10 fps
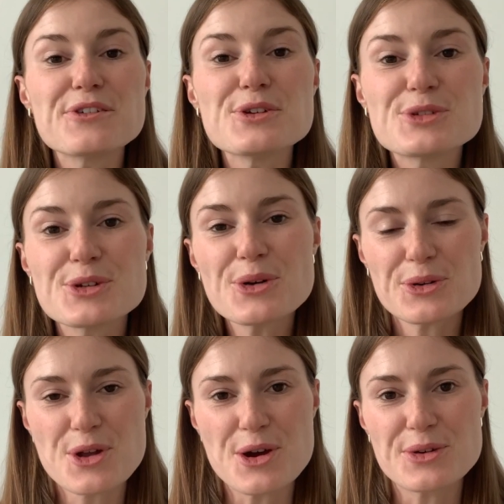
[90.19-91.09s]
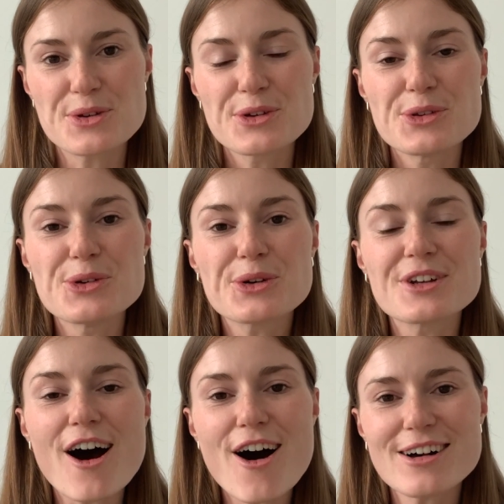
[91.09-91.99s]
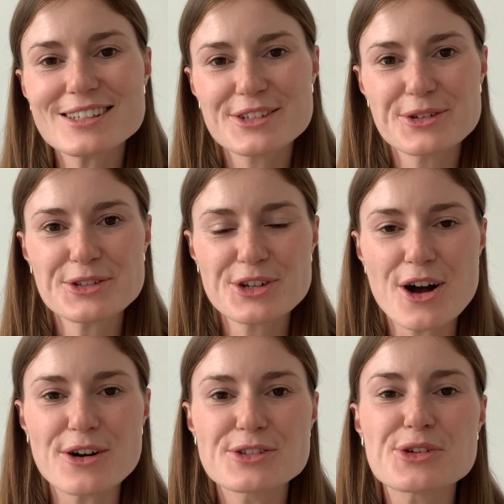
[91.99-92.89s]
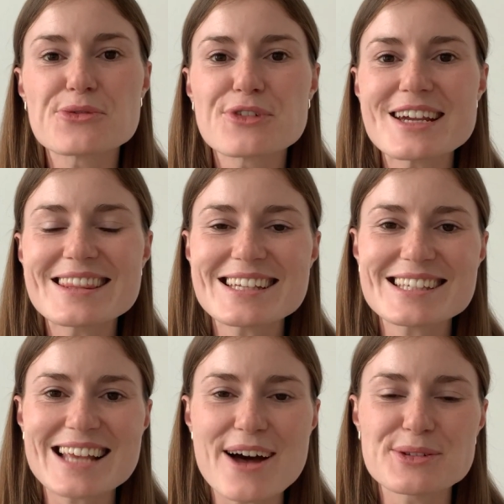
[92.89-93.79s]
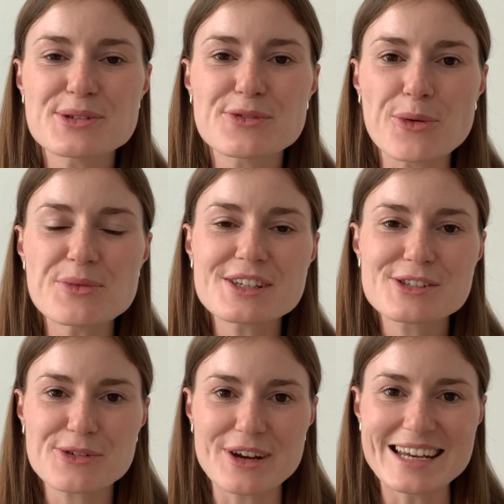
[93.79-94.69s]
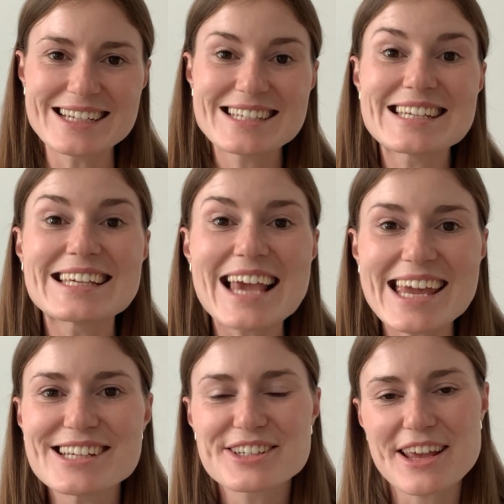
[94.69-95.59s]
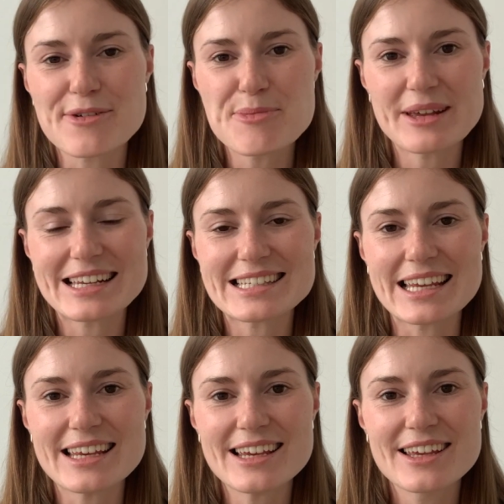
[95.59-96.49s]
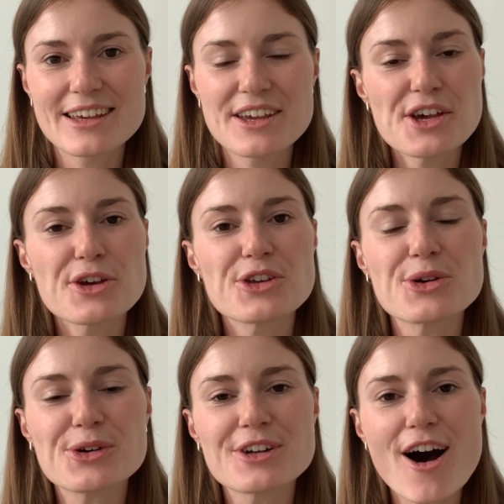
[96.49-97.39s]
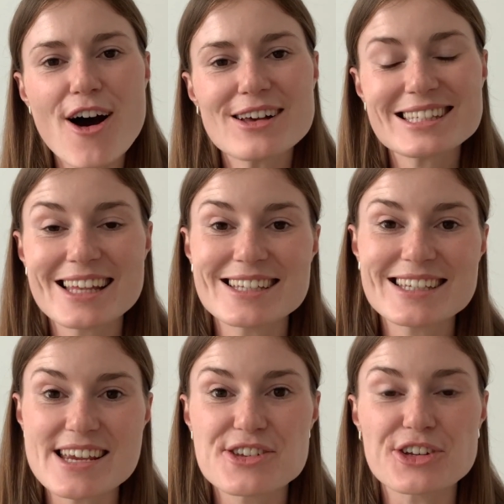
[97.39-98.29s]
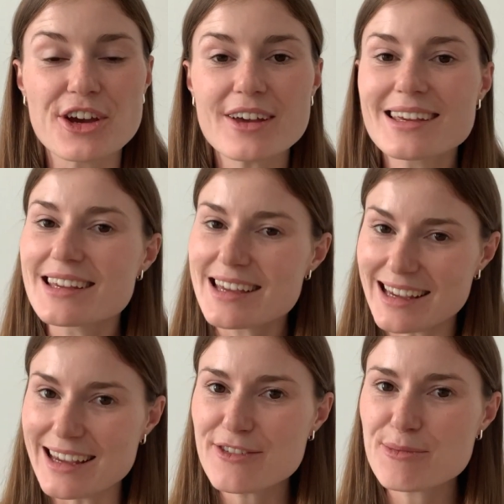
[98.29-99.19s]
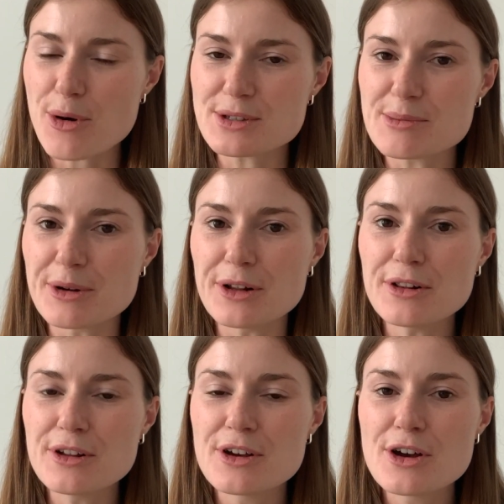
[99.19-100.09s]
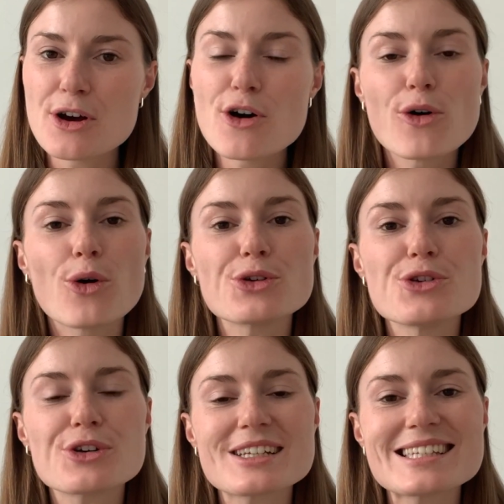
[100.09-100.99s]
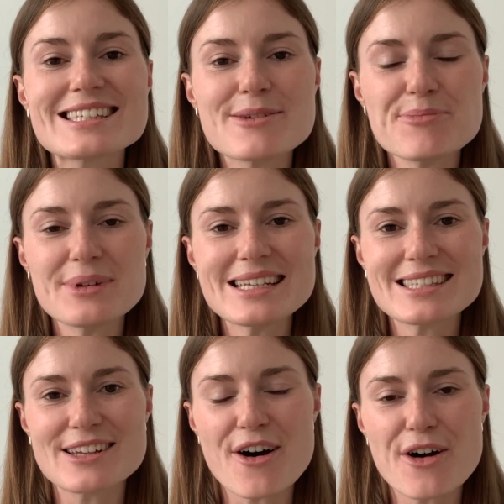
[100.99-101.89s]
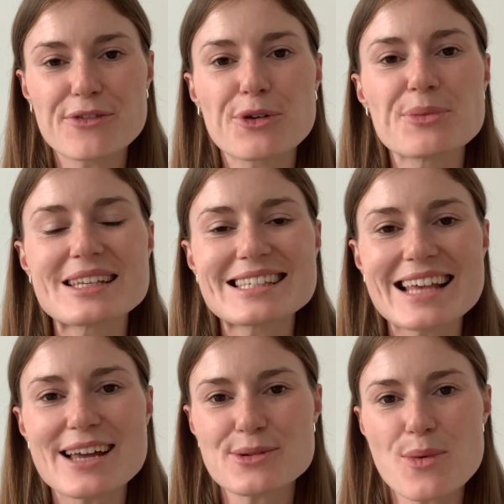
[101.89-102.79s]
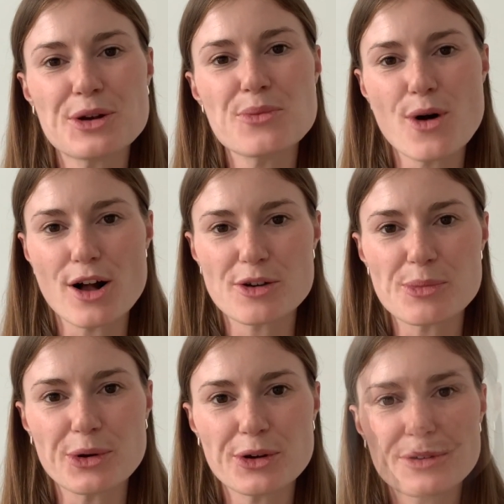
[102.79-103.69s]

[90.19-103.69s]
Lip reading: you do not know, you can ask your child to read the sounds from the screen to gauge their ability. You can ask their teacher, if possible, or you can simply start from the set 1 workbook.